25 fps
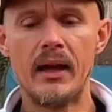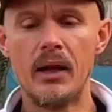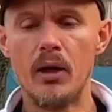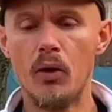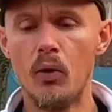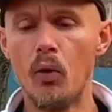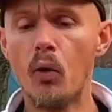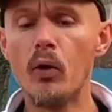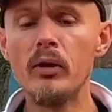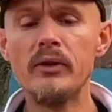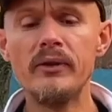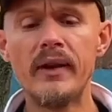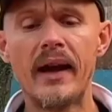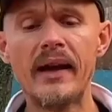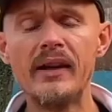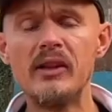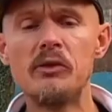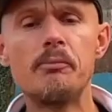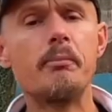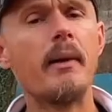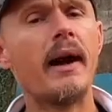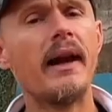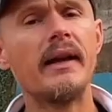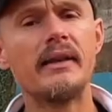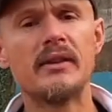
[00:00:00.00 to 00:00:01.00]
All nice
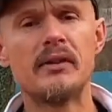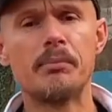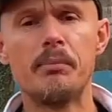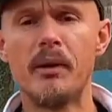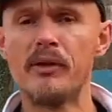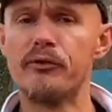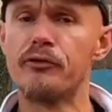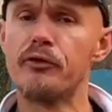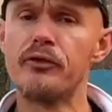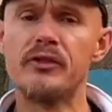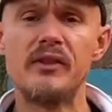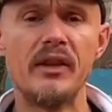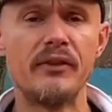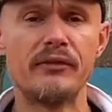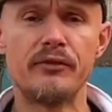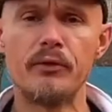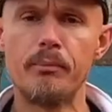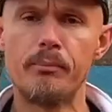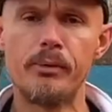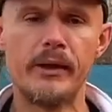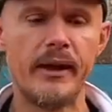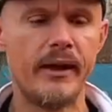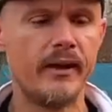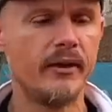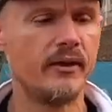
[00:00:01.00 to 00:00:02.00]
bats, but for different
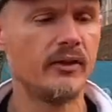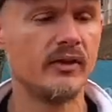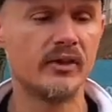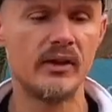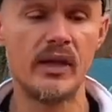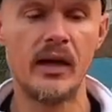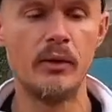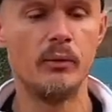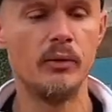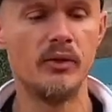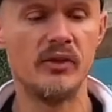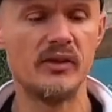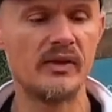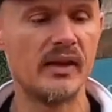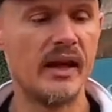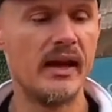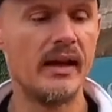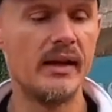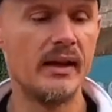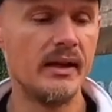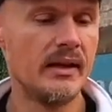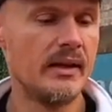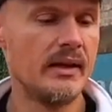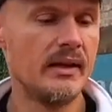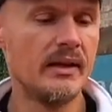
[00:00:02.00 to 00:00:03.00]
players. I would say
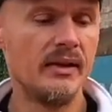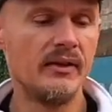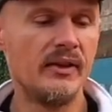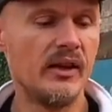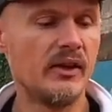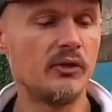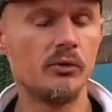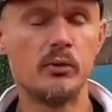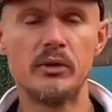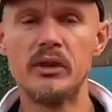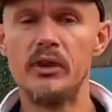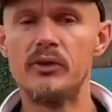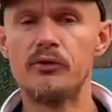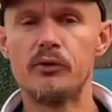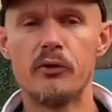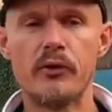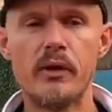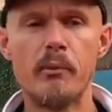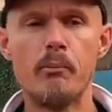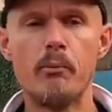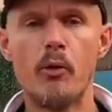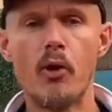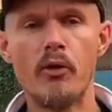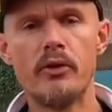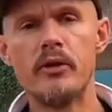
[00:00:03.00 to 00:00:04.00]
this one is for the
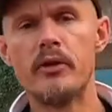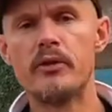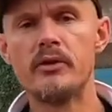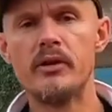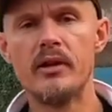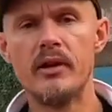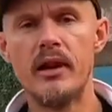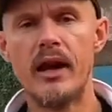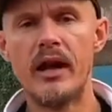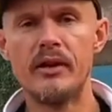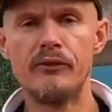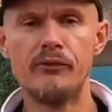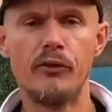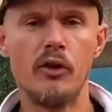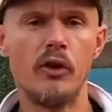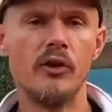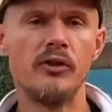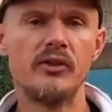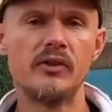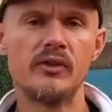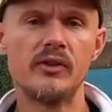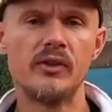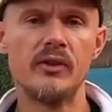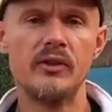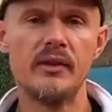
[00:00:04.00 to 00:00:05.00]
modern,
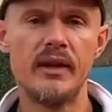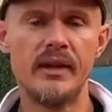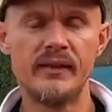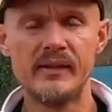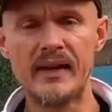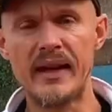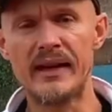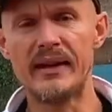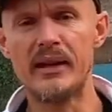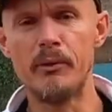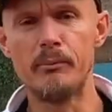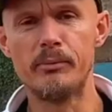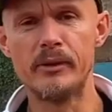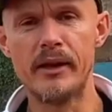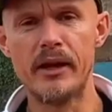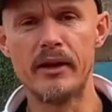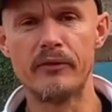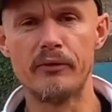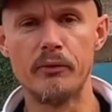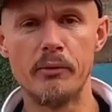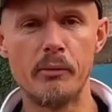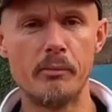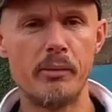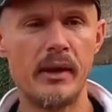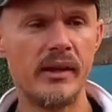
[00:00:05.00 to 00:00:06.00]
advanced attacking player
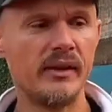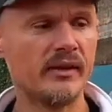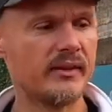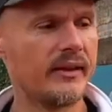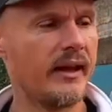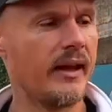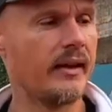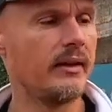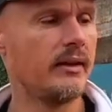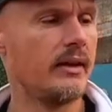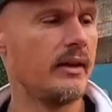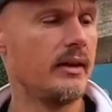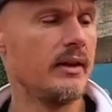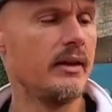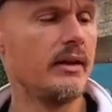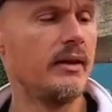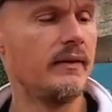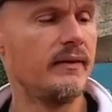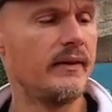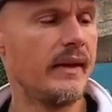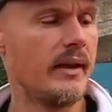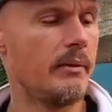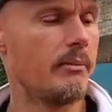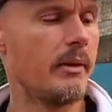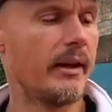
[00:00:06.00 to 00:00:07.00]
from the baseline.
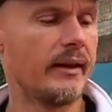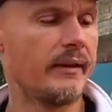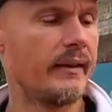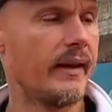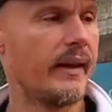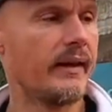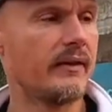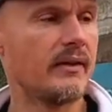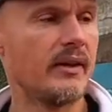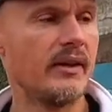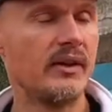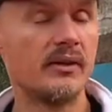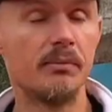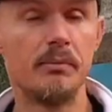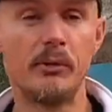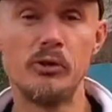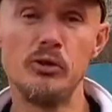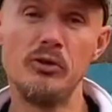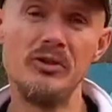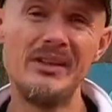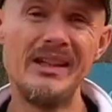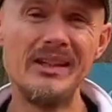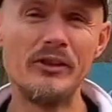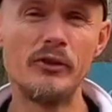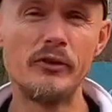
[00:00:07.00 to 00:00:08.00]
They might like this, but you
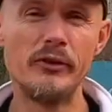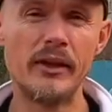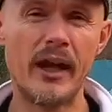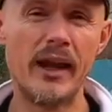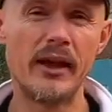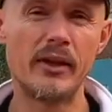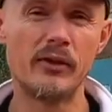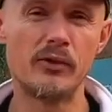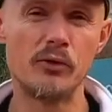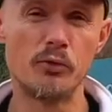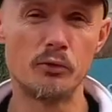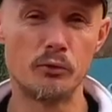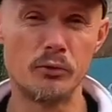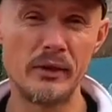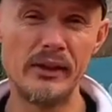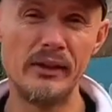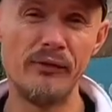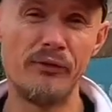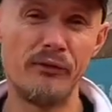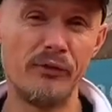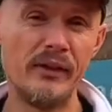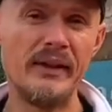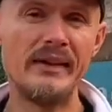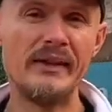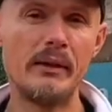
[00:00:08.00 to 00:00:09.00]
need to like to really
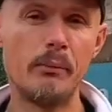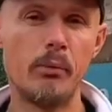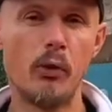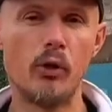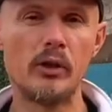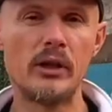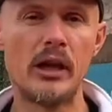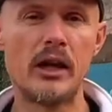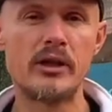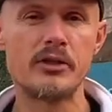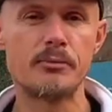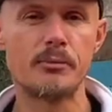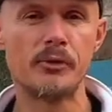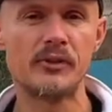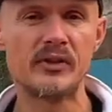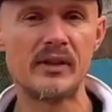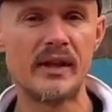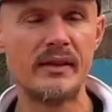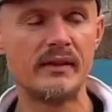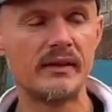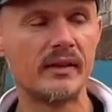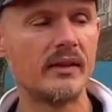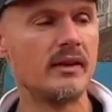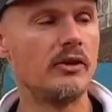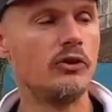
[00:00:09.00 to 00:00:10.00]
feel the ball
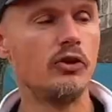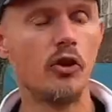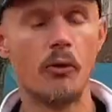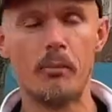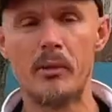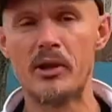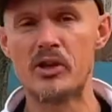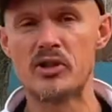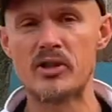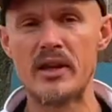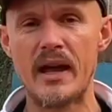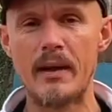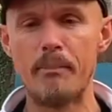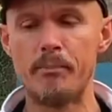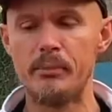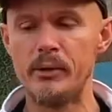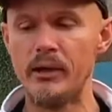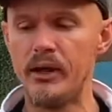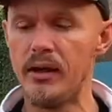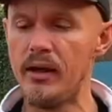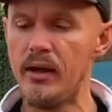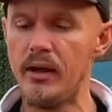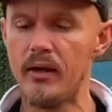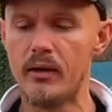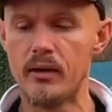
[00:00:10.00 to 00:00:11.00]
100%. Not much
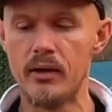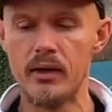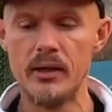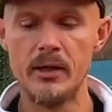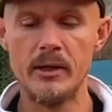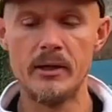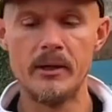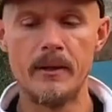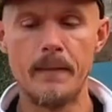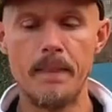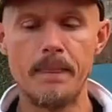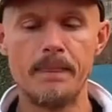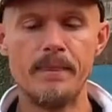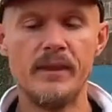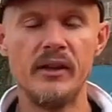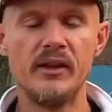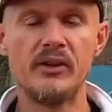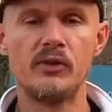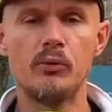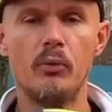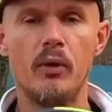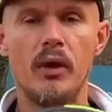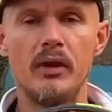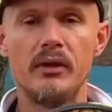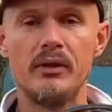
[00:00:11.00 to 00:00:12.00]
dampening here.
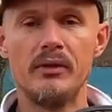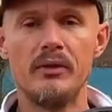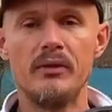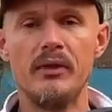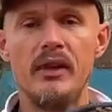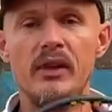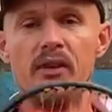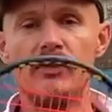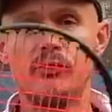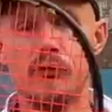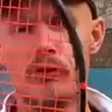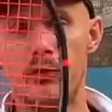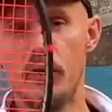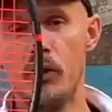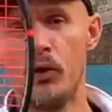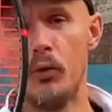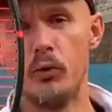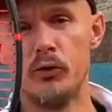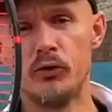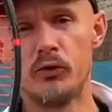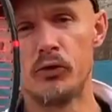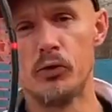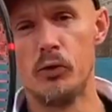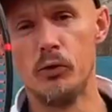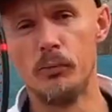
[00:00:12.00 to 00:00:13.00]
This one is for the
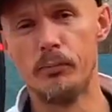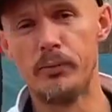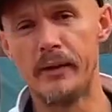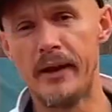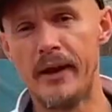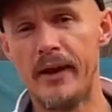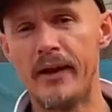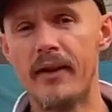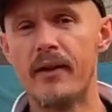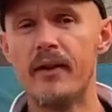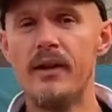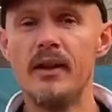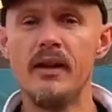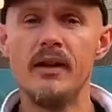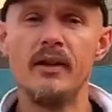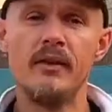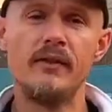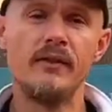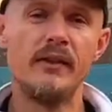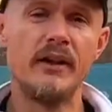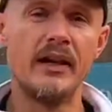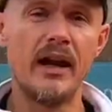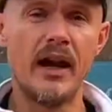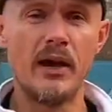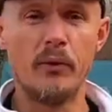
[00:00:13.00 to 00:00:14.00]
old school player,
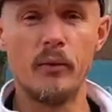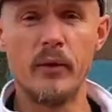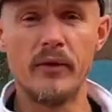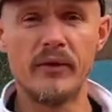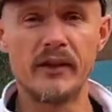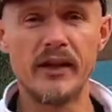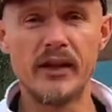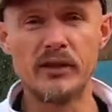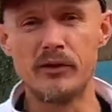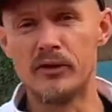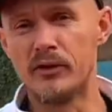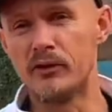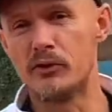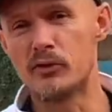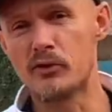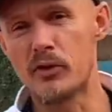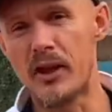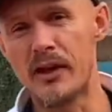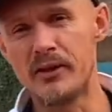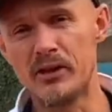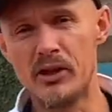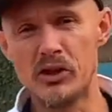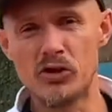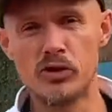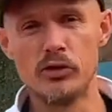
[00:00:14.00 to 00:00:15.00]
the guy with kind of
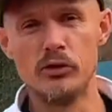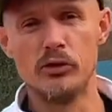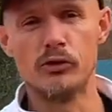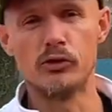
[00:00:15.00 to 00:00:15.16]
traditional